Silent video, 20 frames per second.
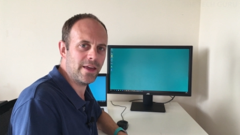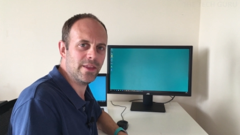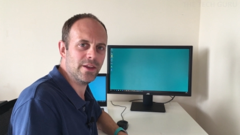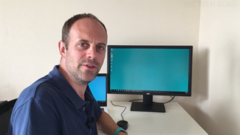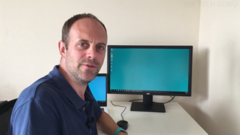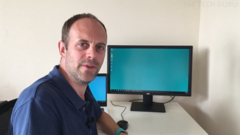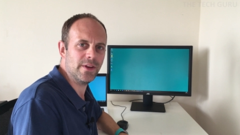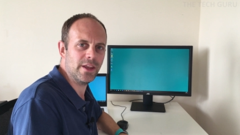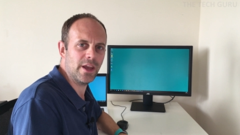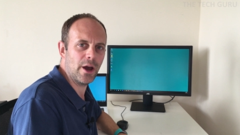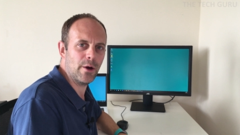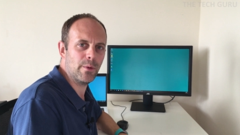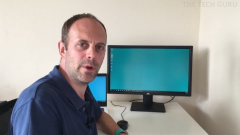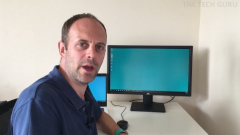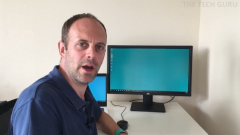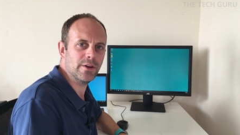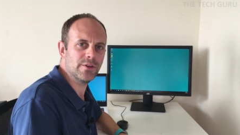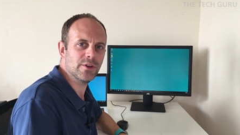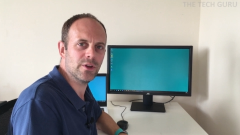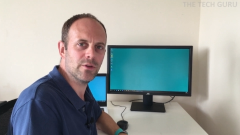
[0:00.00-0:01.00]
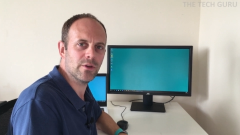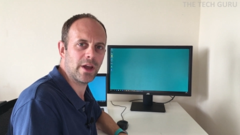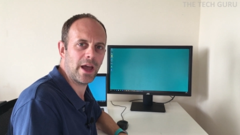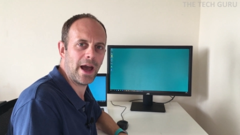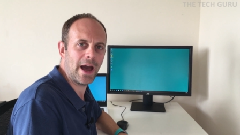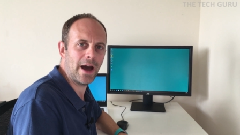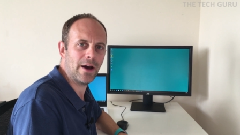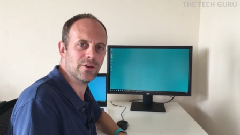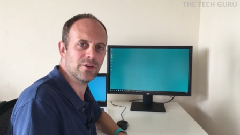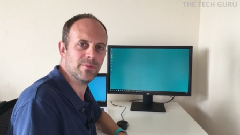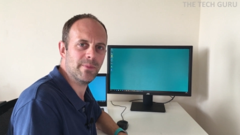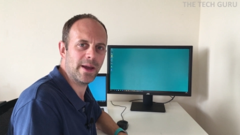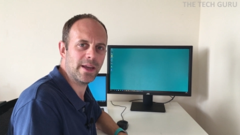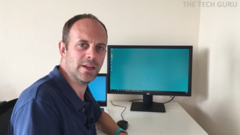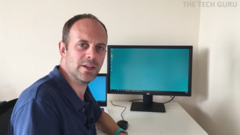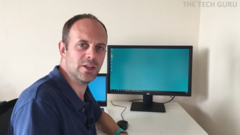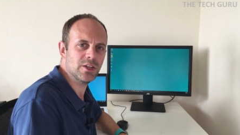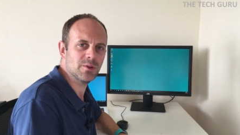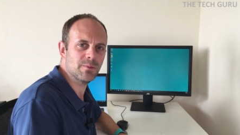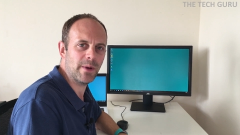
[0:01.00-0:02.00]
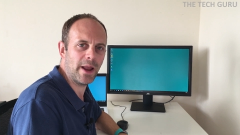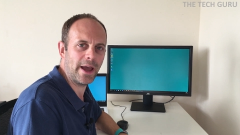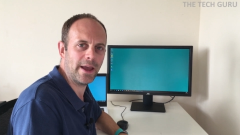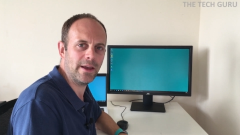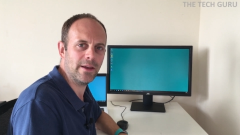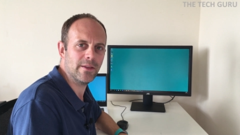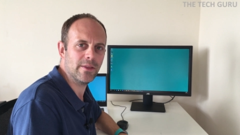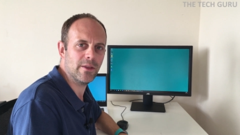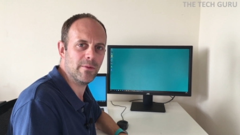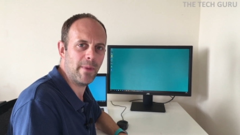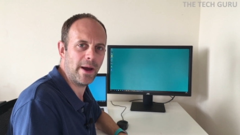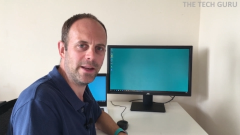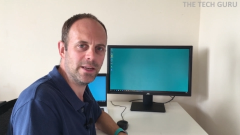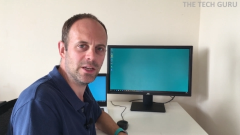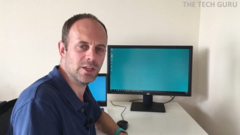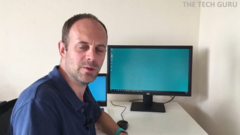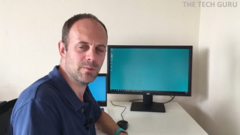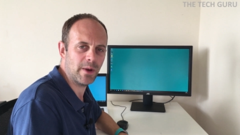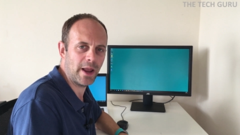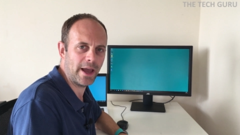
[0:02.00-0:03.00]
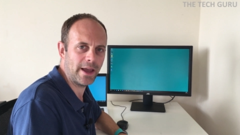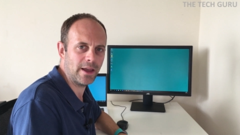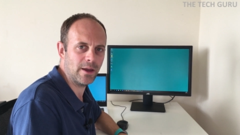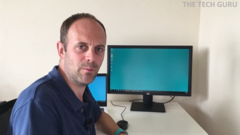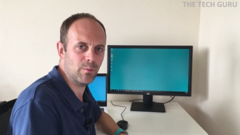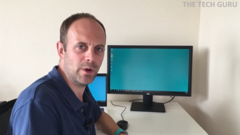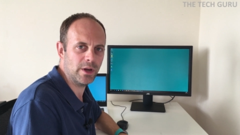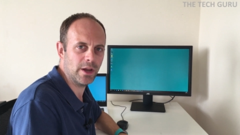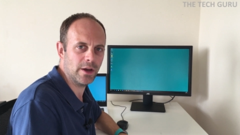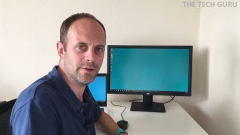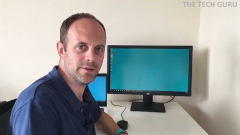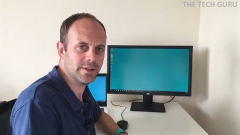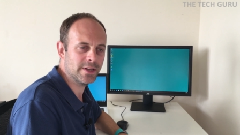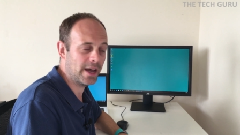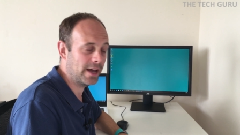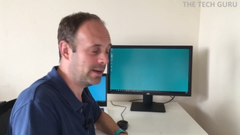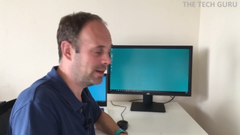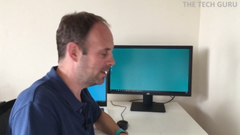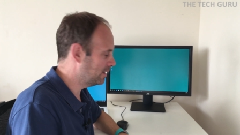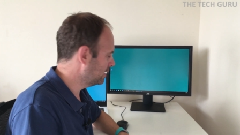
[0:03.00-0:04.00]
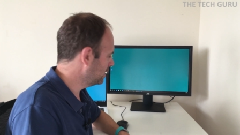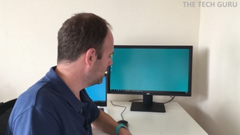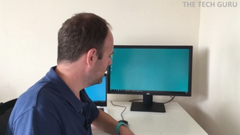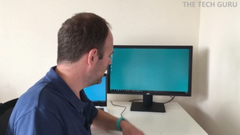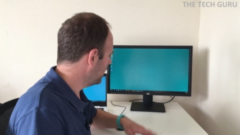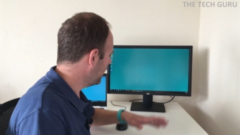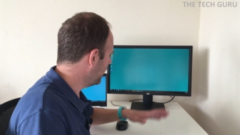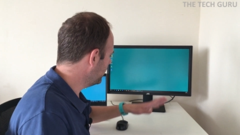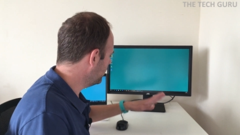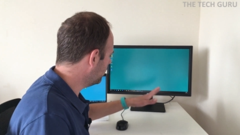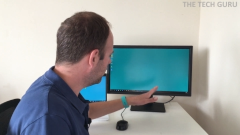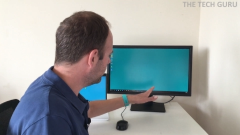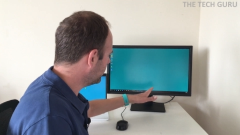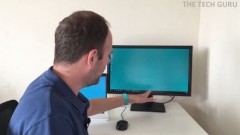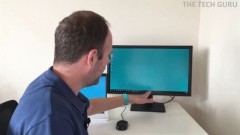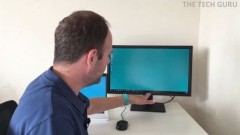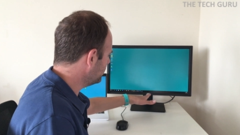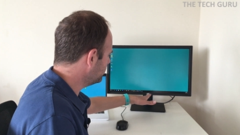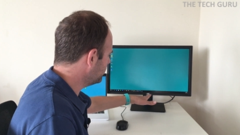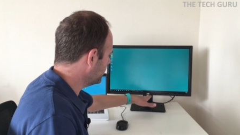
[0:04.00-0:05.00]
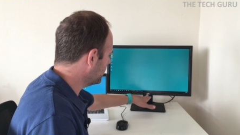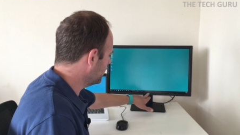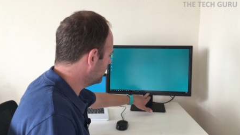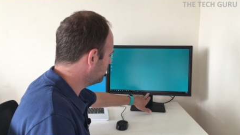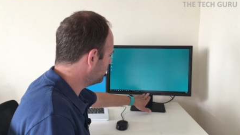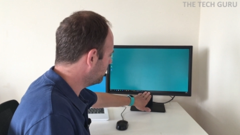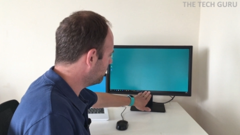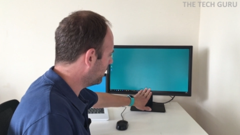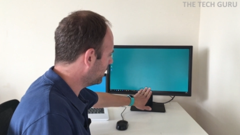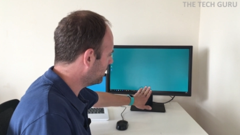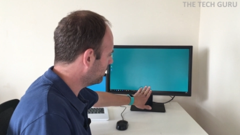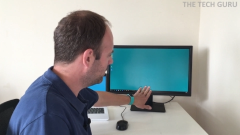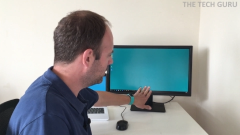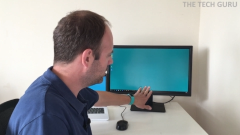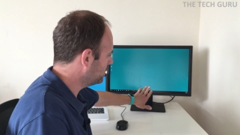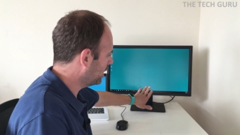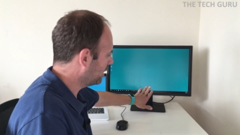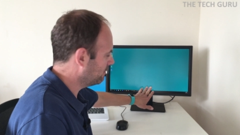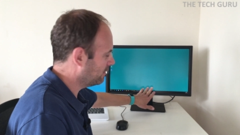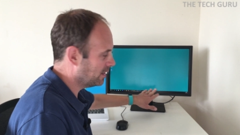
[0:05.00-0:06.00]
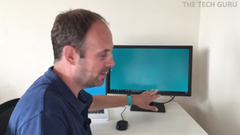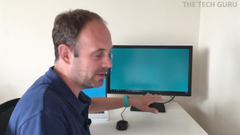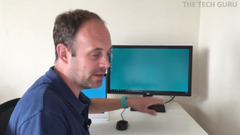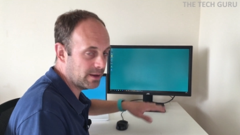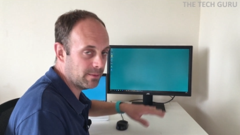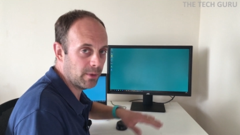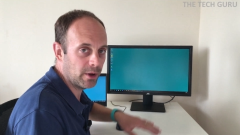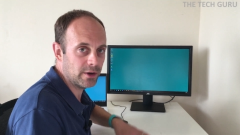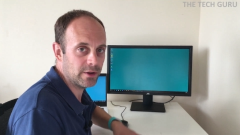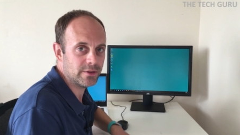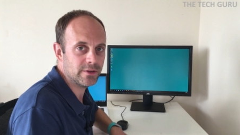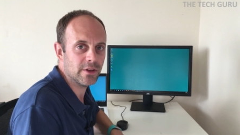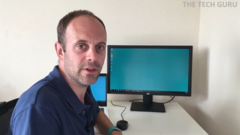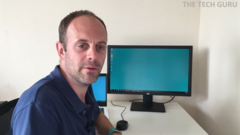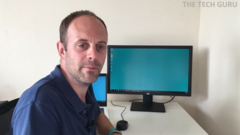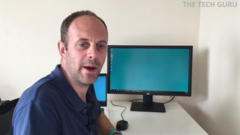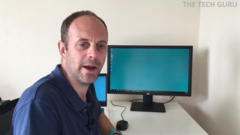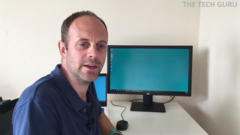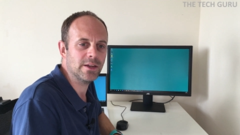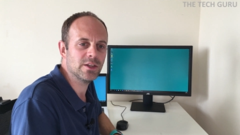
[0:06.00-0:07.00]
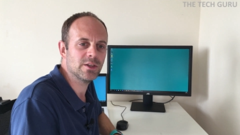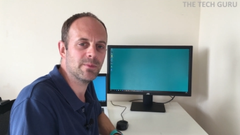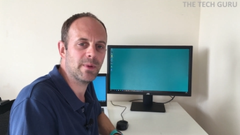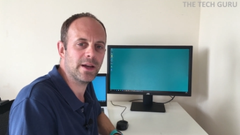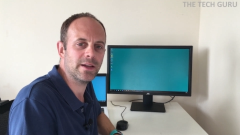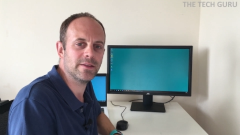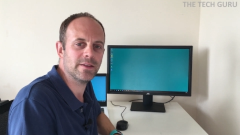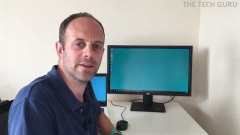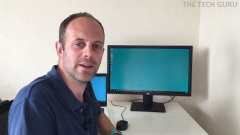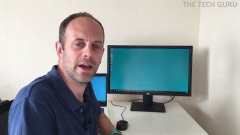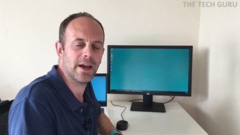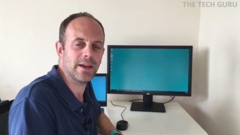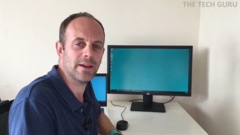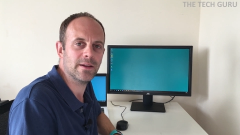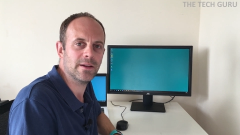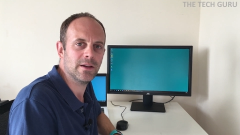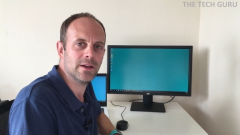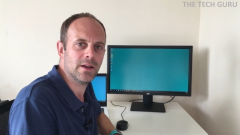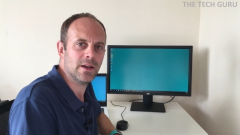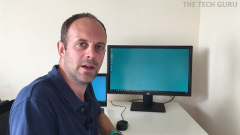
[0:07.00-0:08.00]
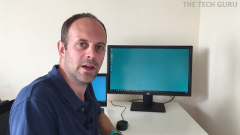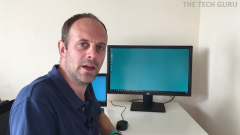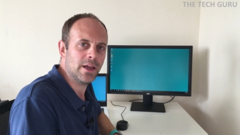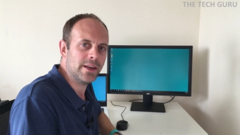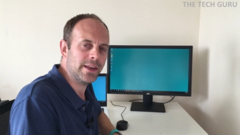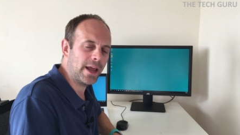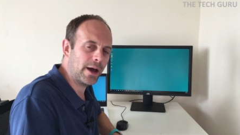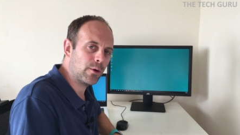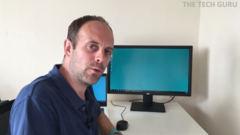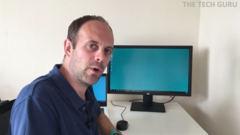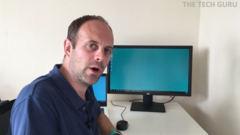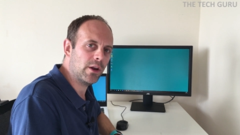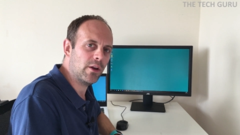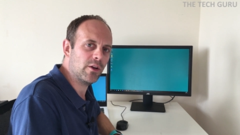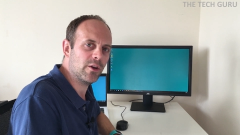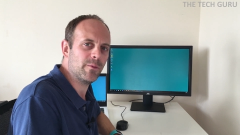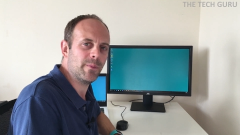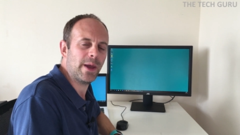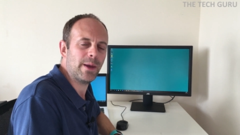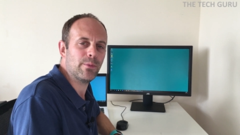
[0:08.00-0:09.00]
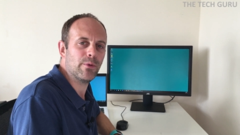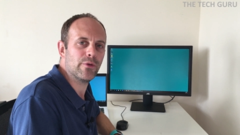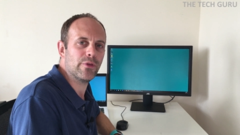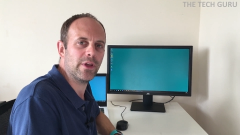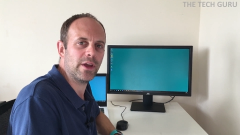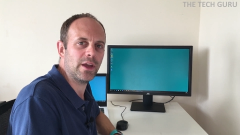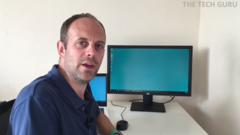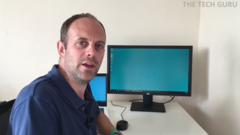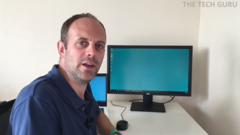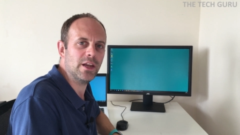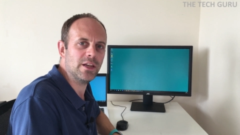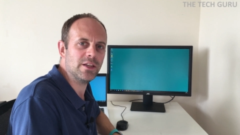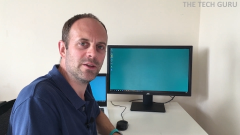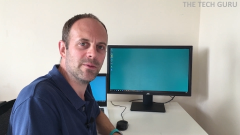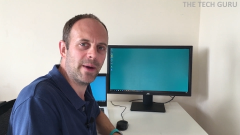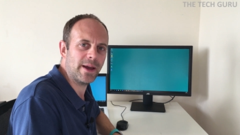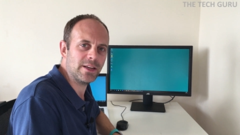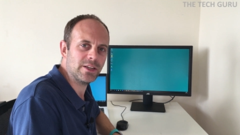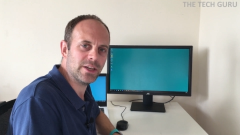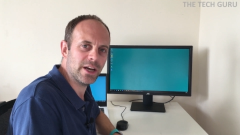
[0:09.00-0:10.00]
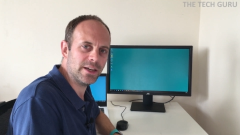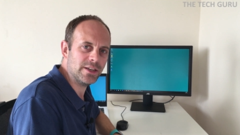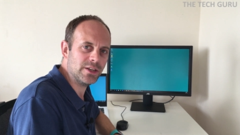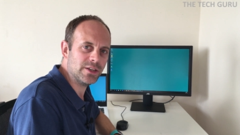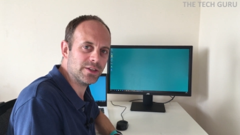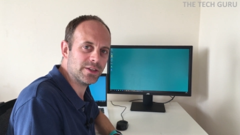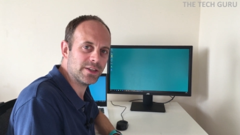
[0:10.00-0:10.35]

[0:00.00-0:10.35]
in this video we're going to look at how to make a display, the main display in Windows 10. In our case we're going to be making the JVC monitor the main display today. Now quite a lot of people think you need to make changes